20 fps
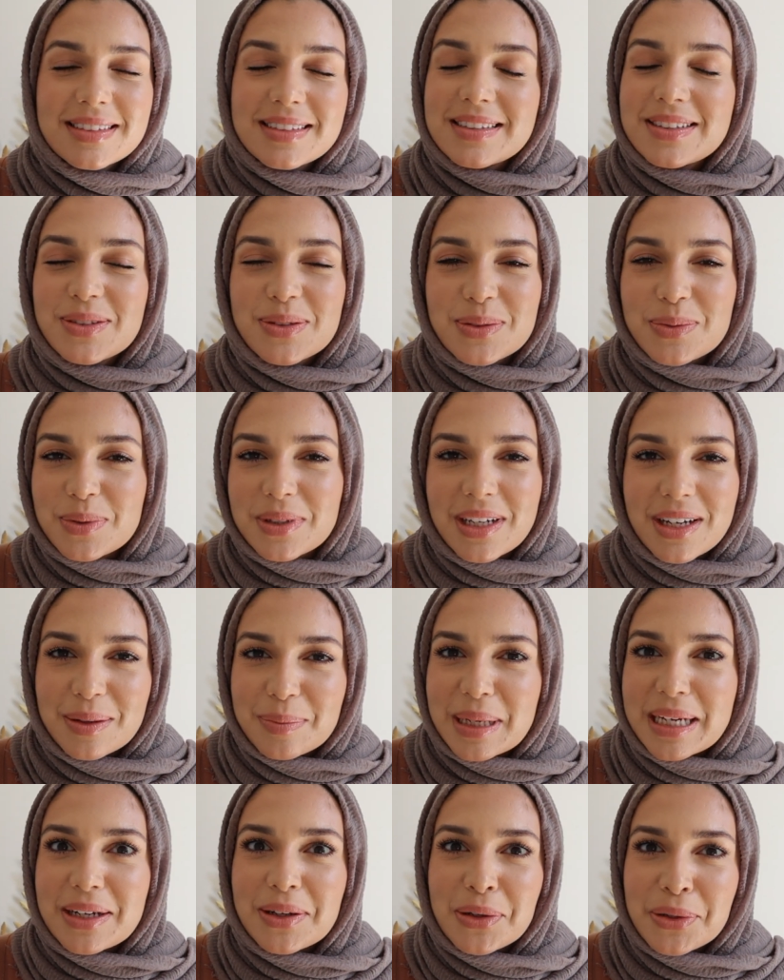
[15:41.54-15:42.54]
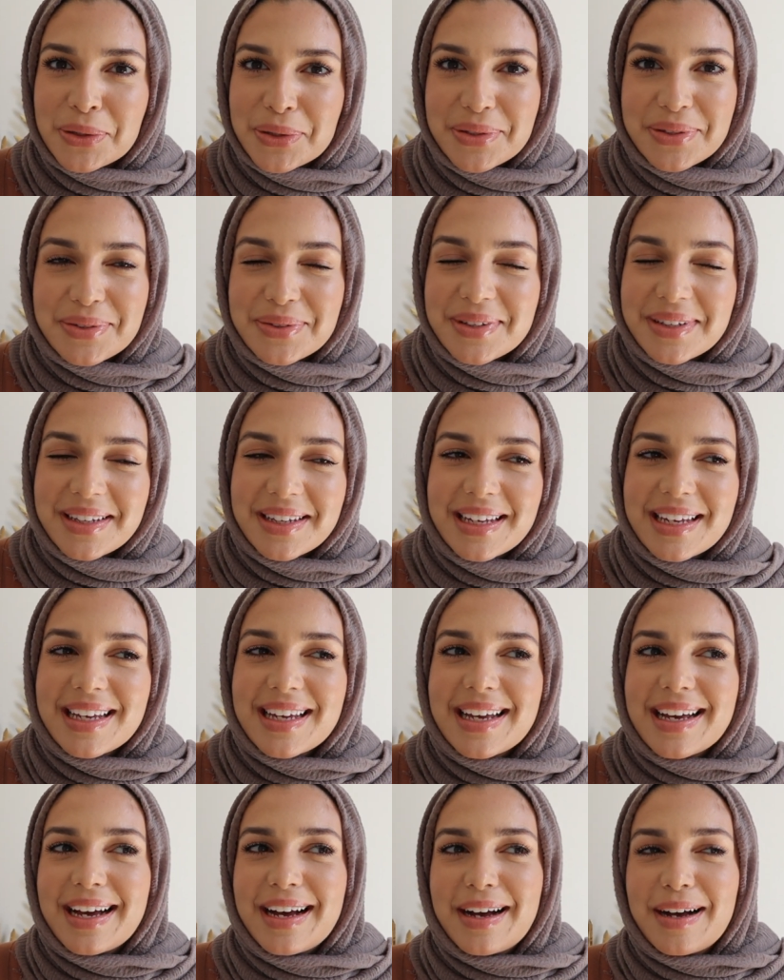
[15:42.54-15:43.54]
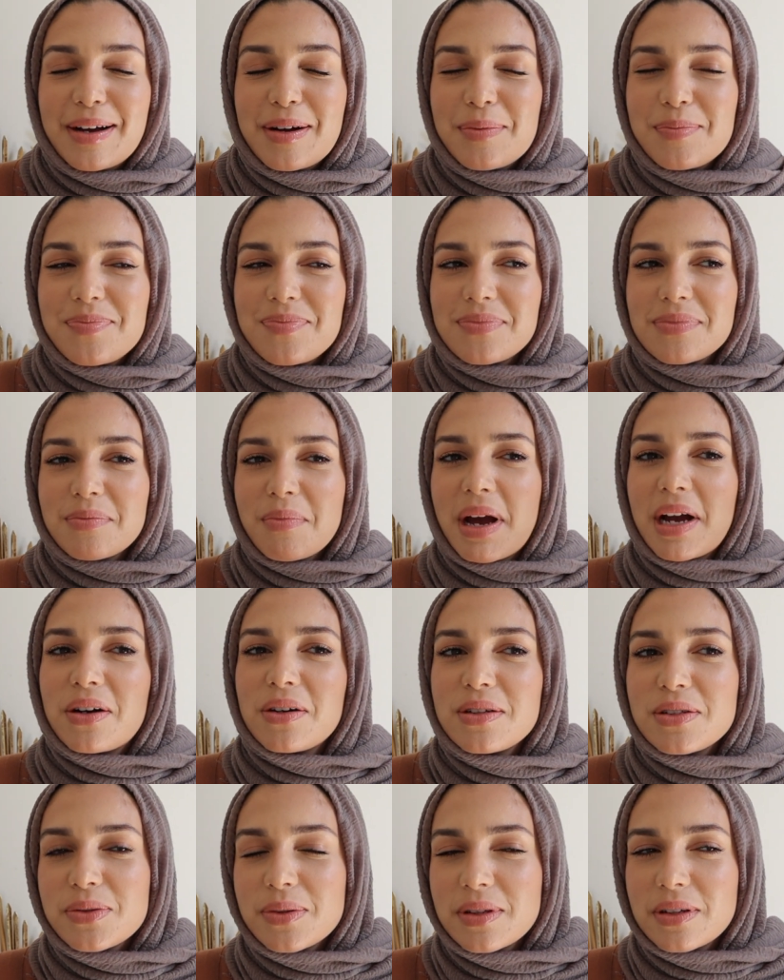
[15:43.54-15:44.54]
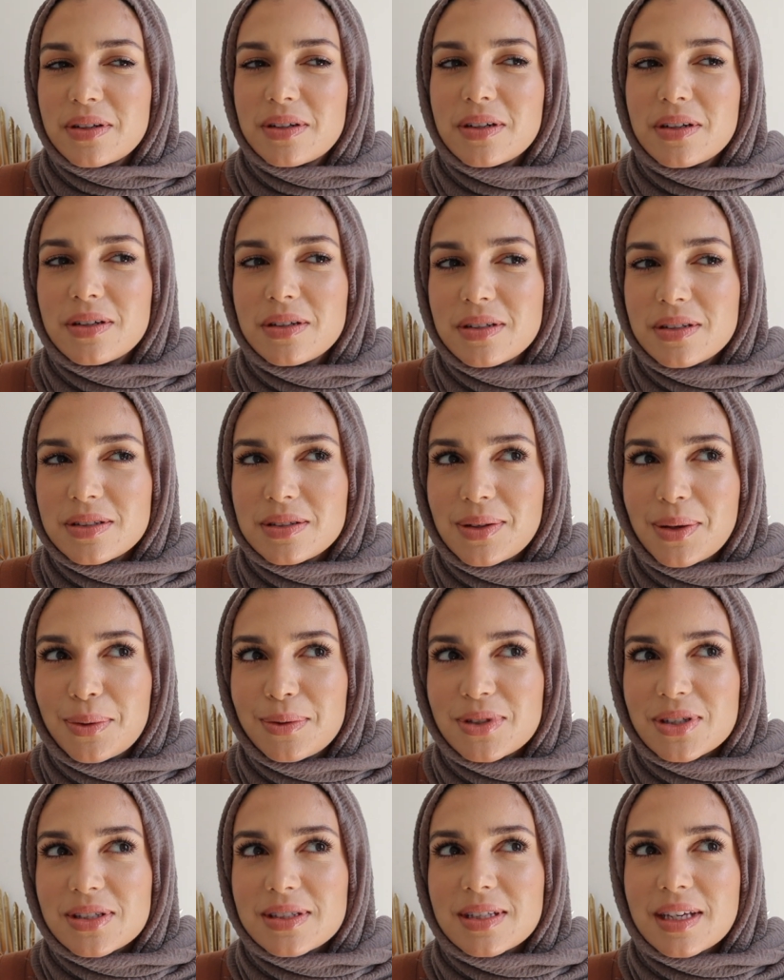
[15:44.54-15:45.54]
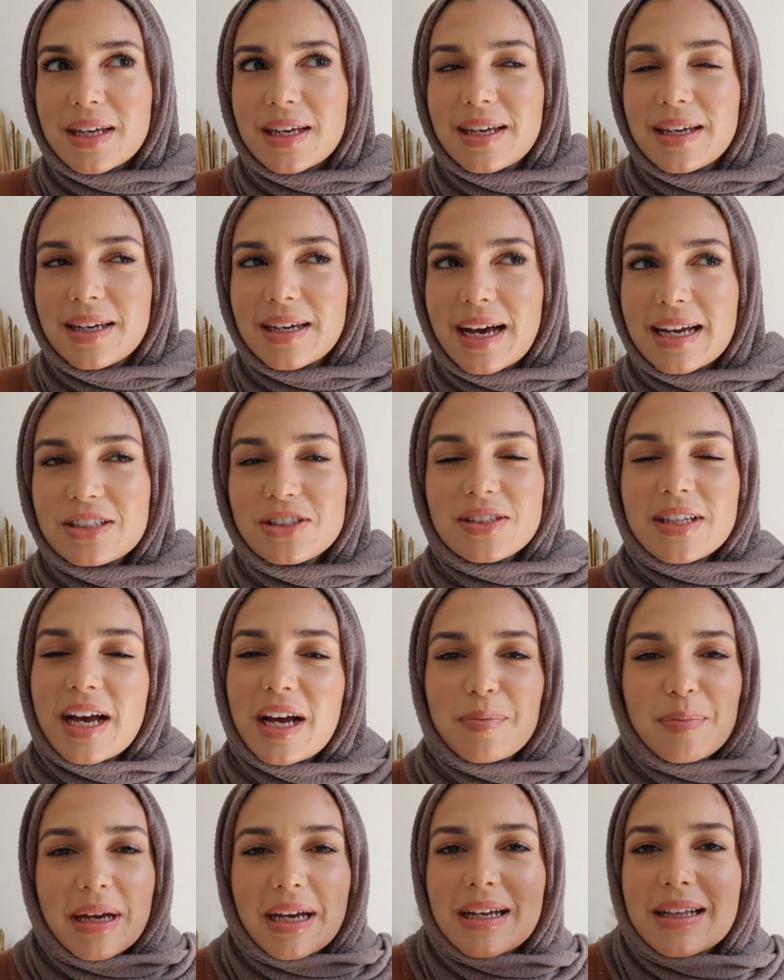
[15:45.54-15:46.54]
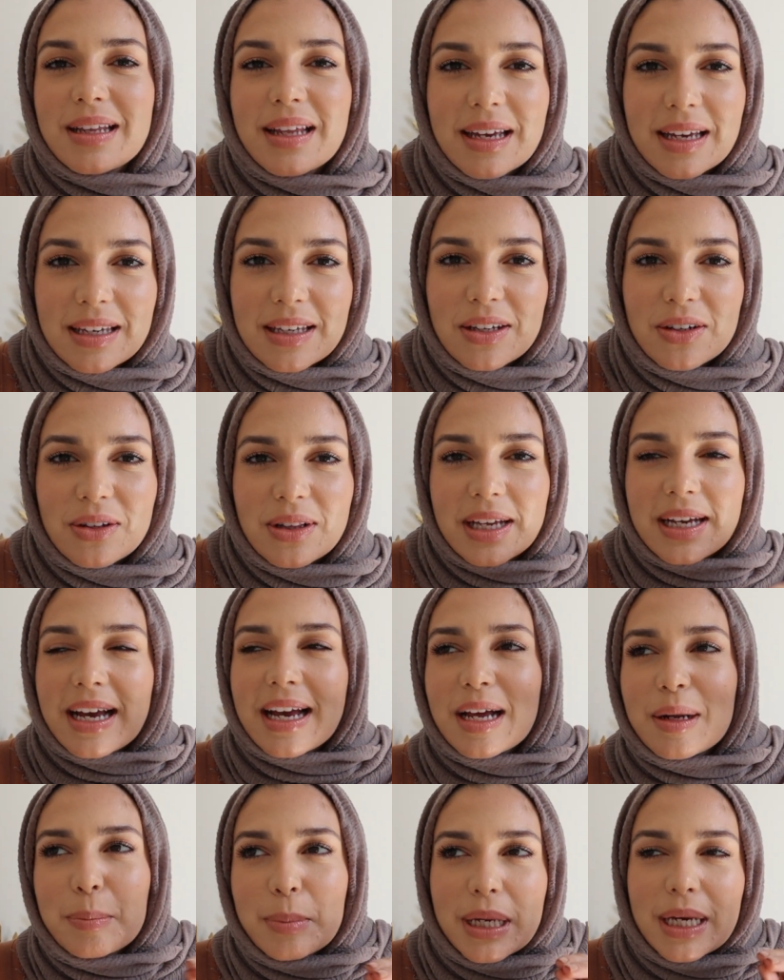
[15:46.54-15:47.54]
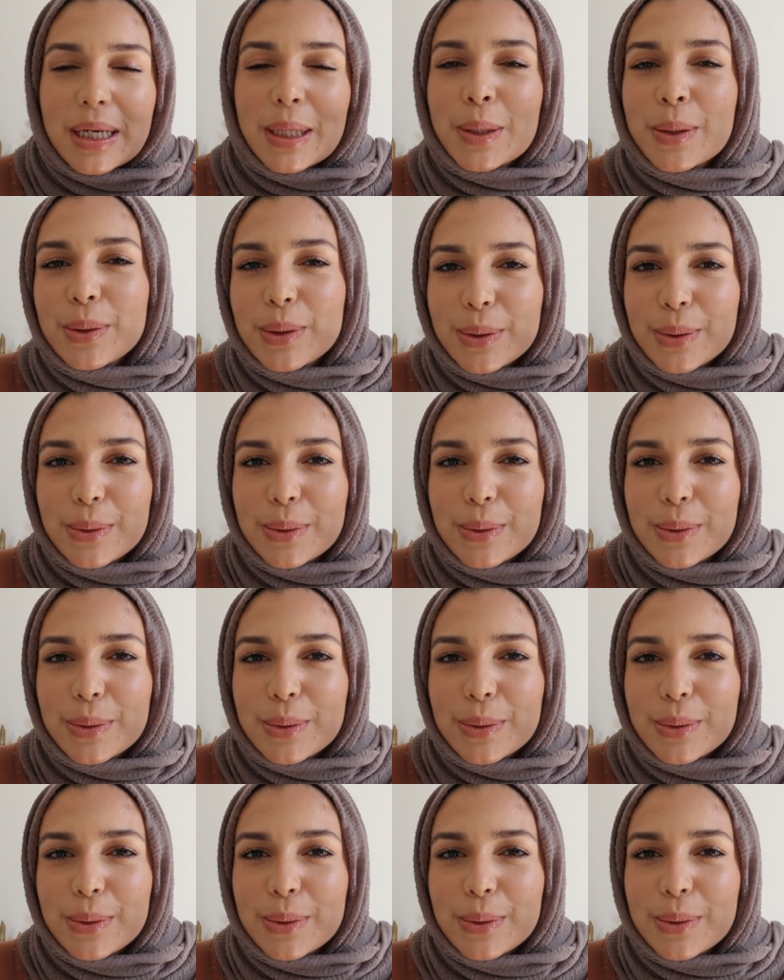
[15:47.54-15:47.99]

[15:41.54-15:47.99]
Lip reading: those were not my girls. My girls were the girls who just like, I just had my clique, you know, like I had my crew.